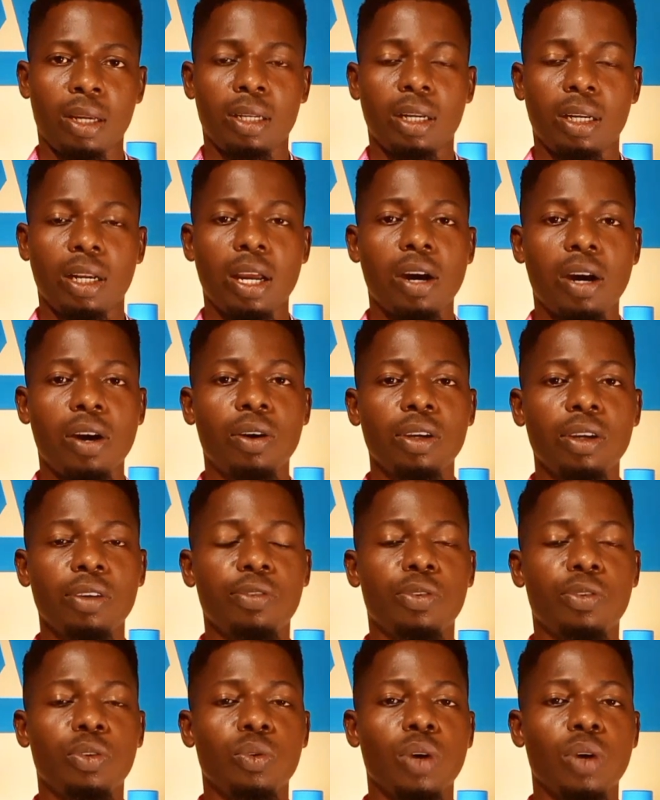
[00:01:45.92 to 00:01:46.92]
Now,
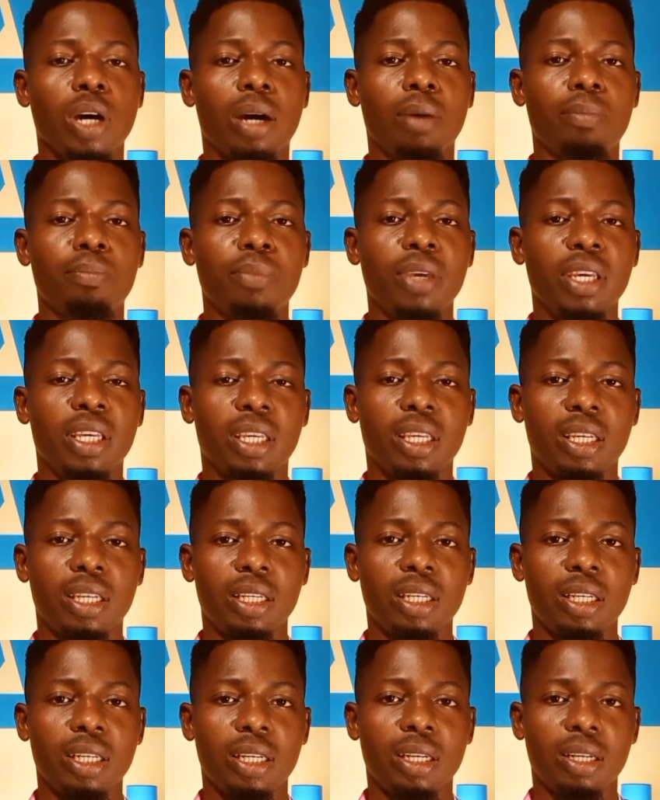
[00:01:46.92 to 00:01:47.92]
if you are
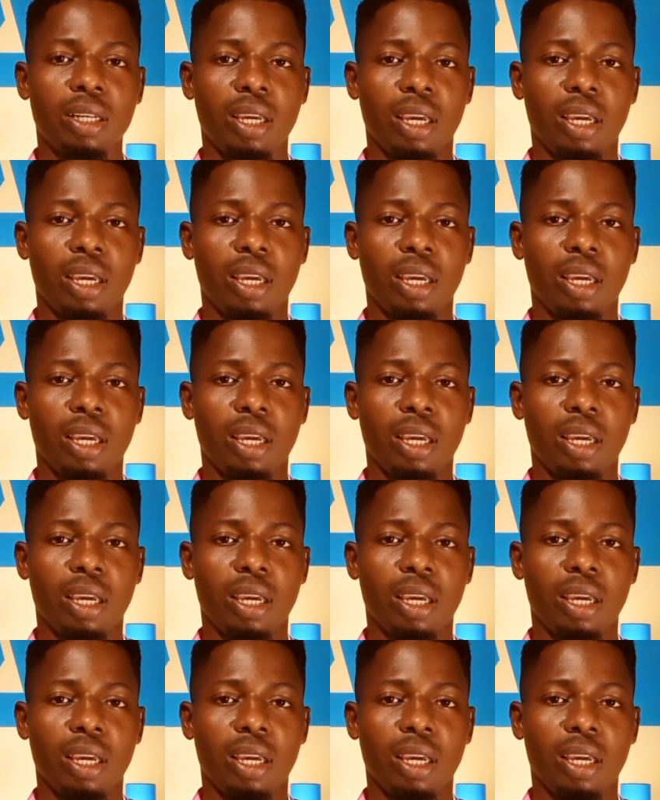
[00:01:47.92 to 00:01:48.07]
making